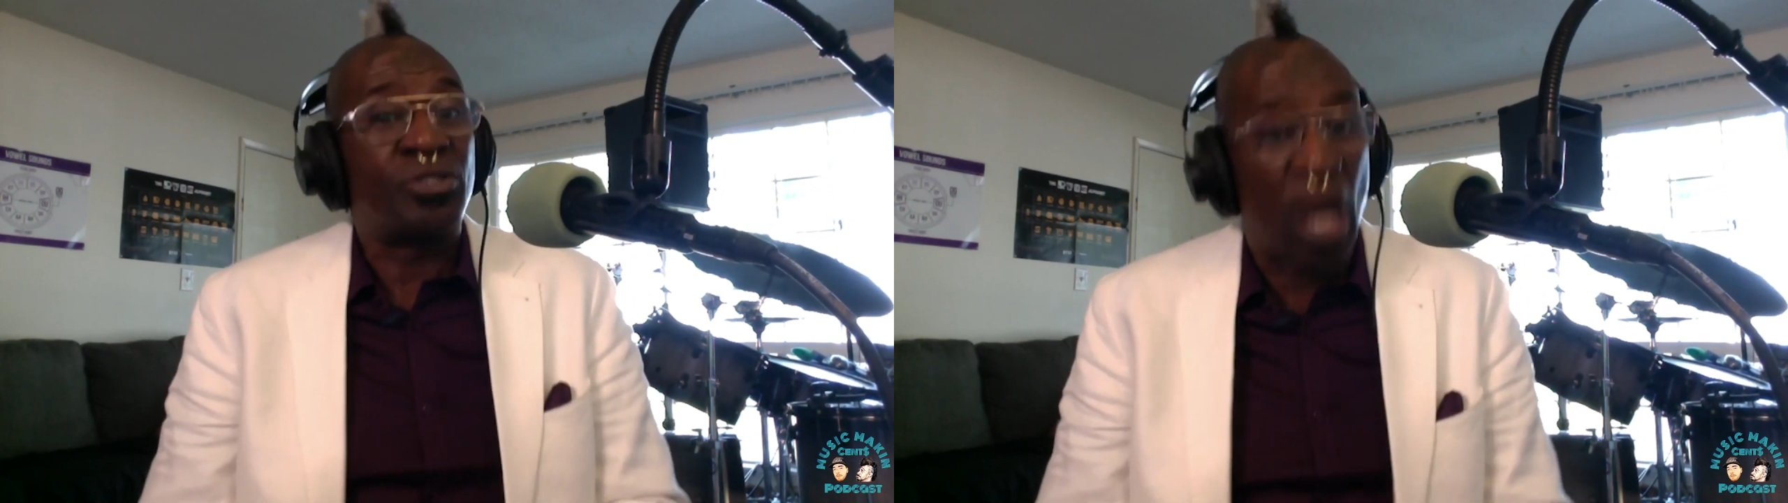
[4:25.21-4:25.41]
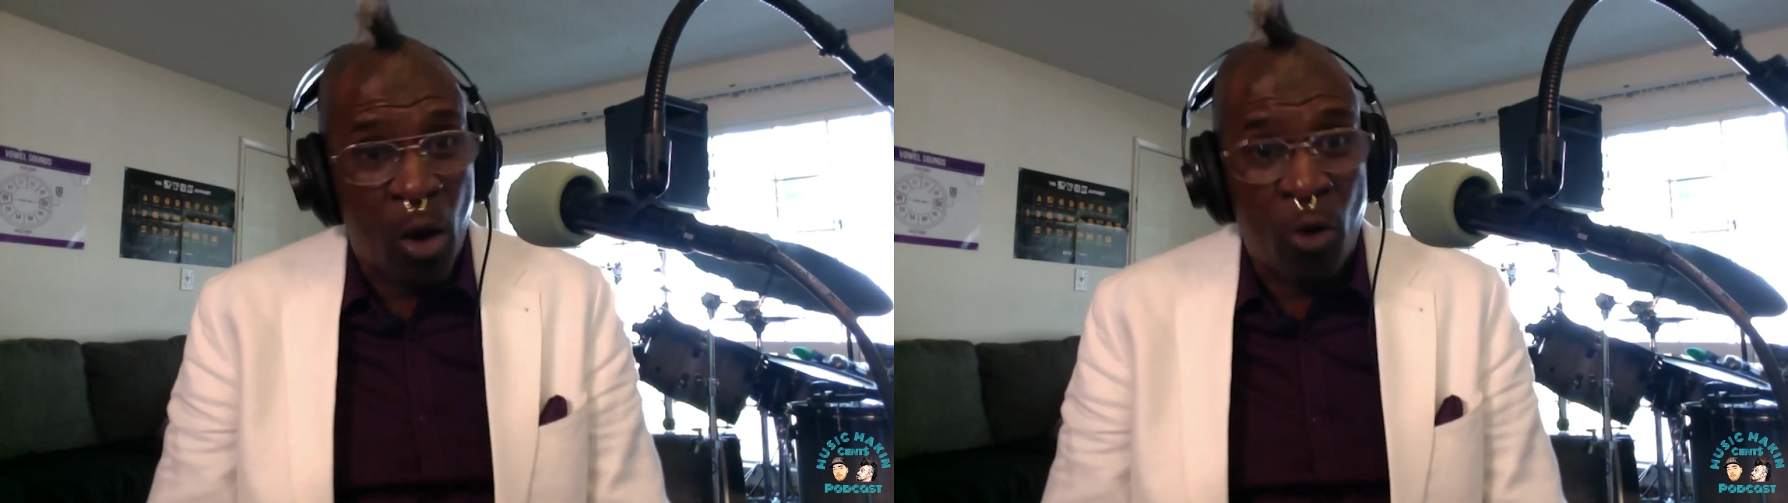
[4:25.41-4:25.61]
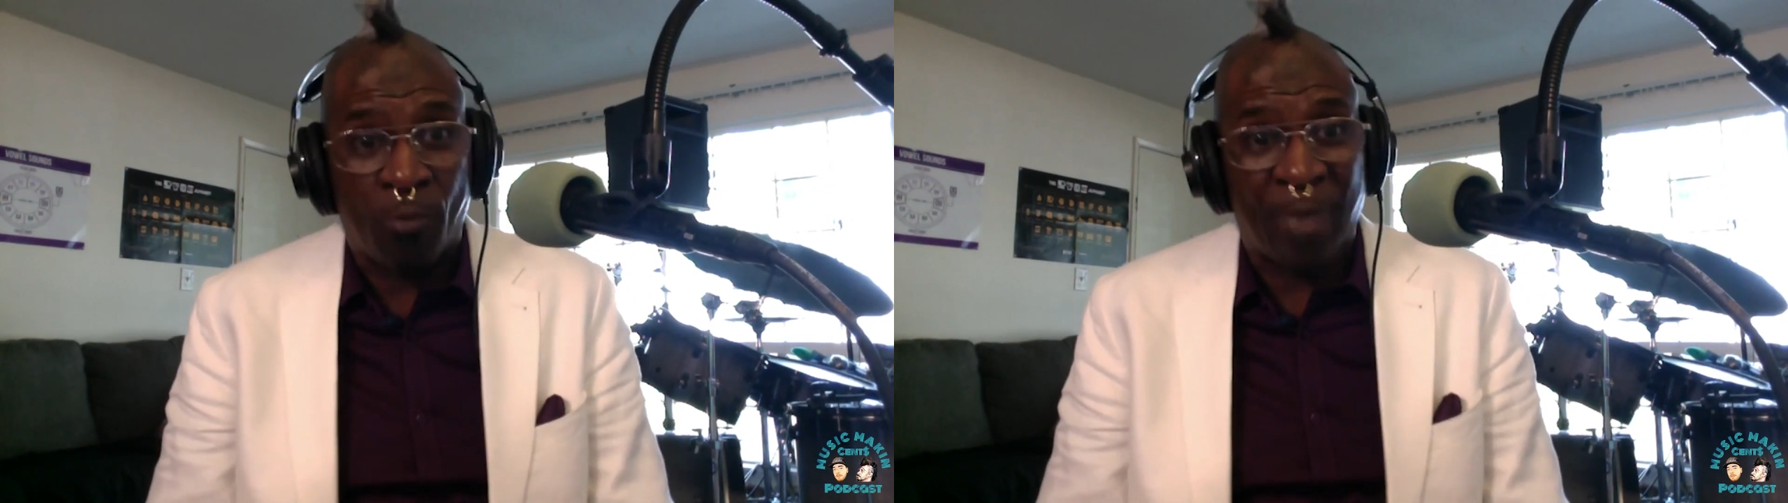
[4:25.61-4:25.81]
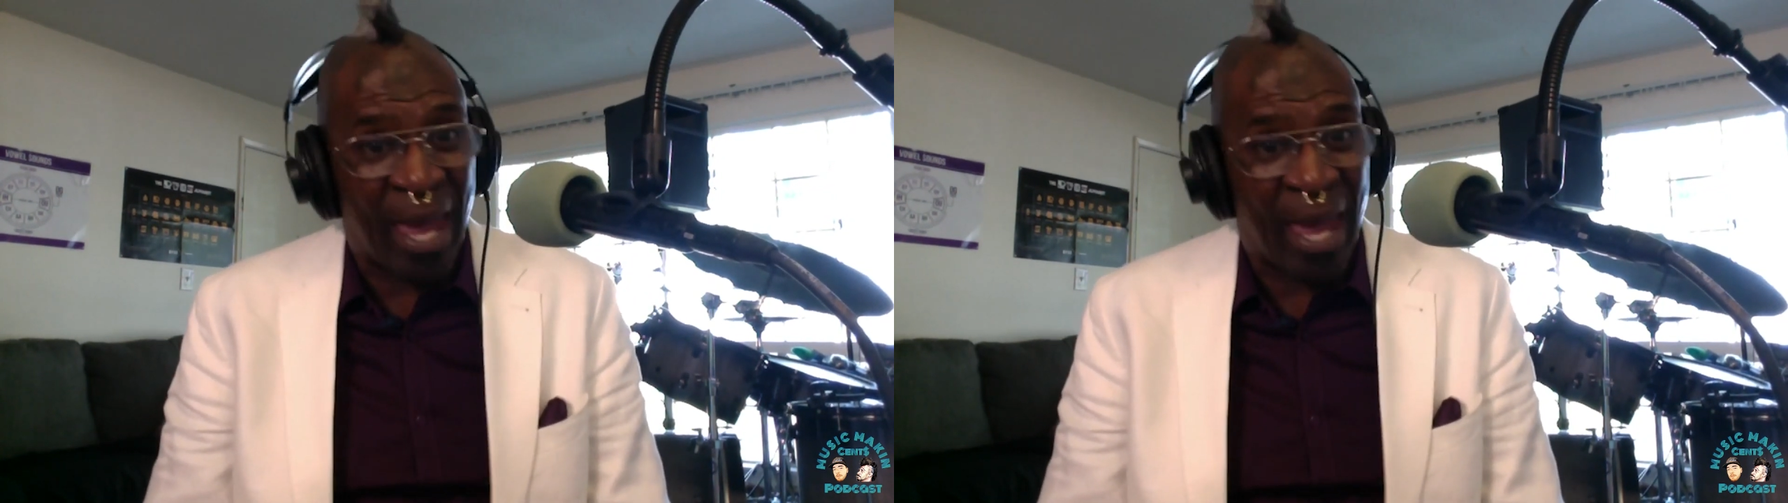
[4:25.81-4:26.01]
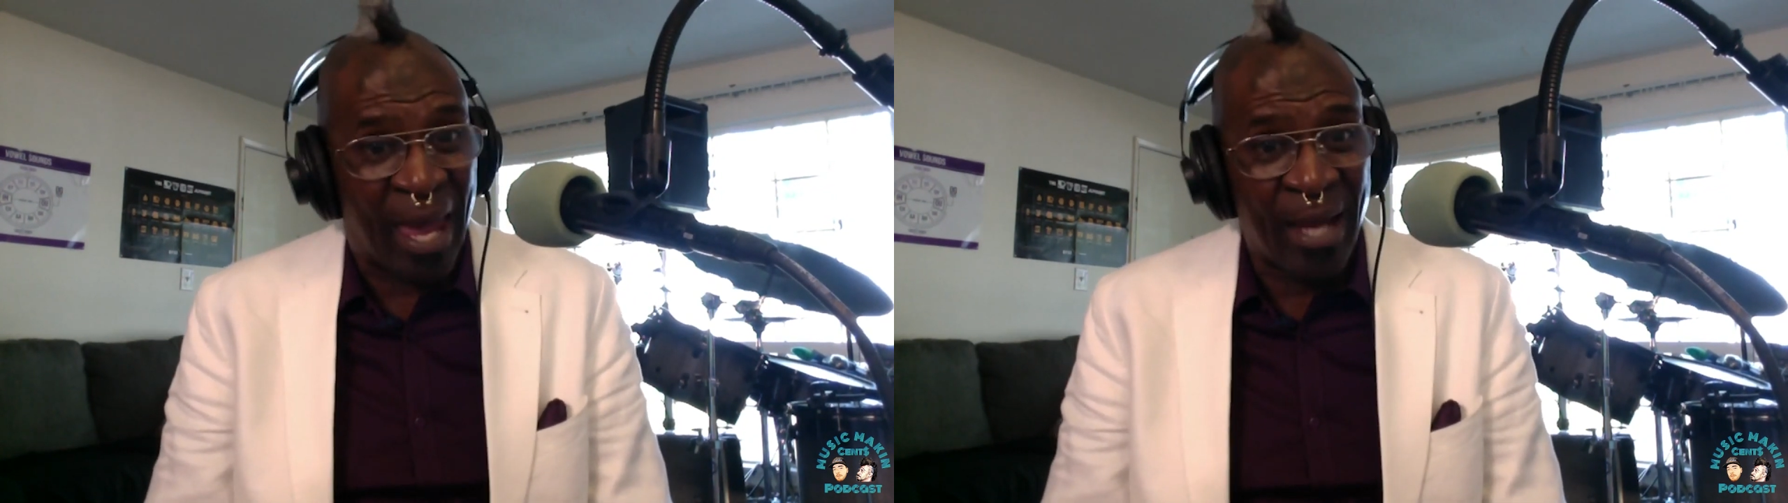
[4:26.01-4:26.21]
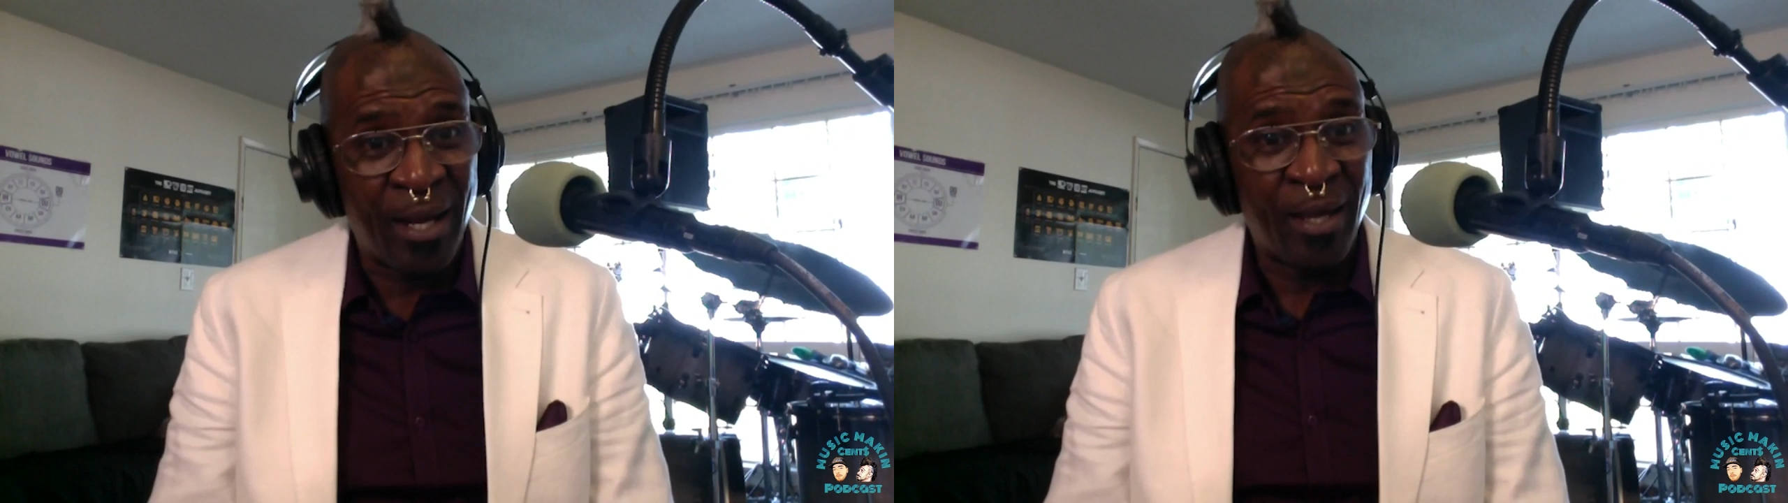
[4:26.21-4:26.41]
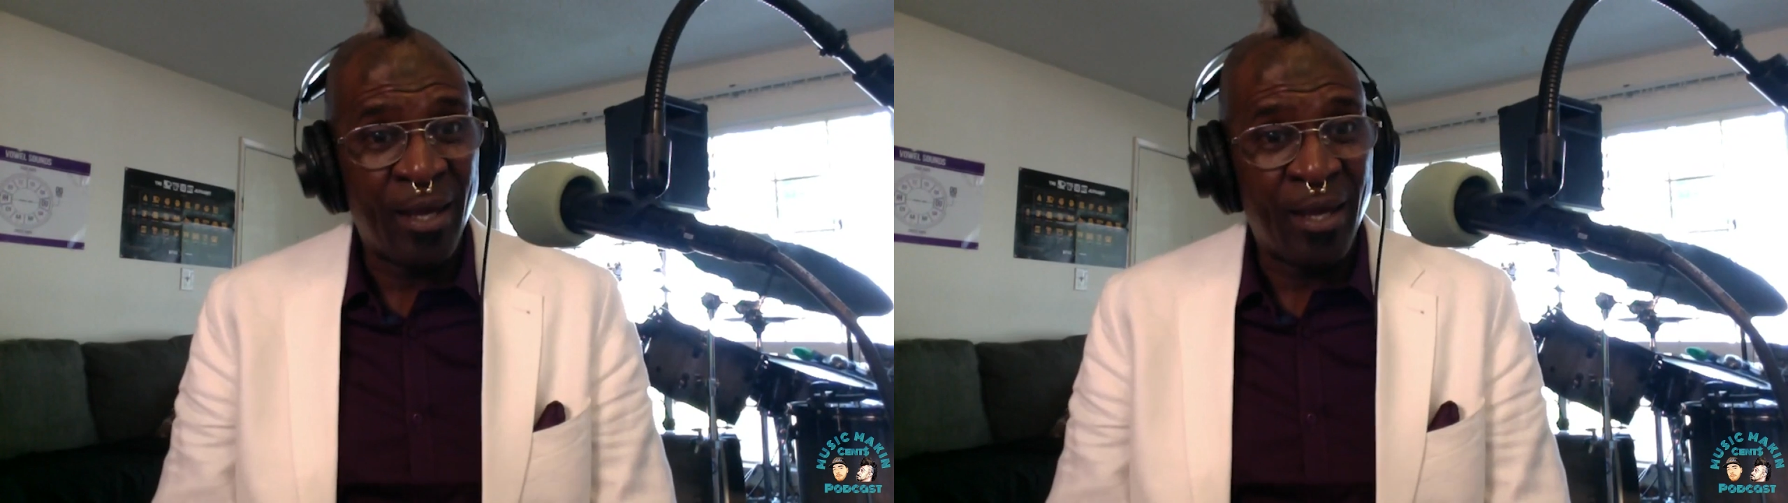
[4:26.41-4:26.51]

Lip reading: don't, man.